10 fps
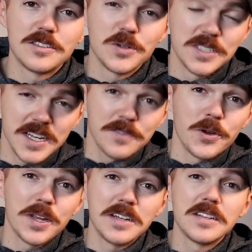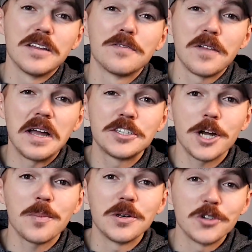So instead of going into the fly
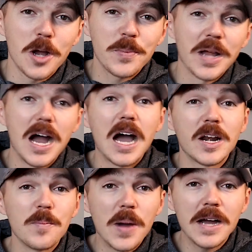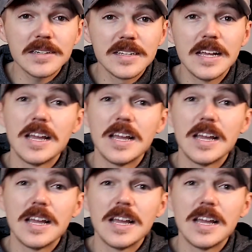shop and dropping $100,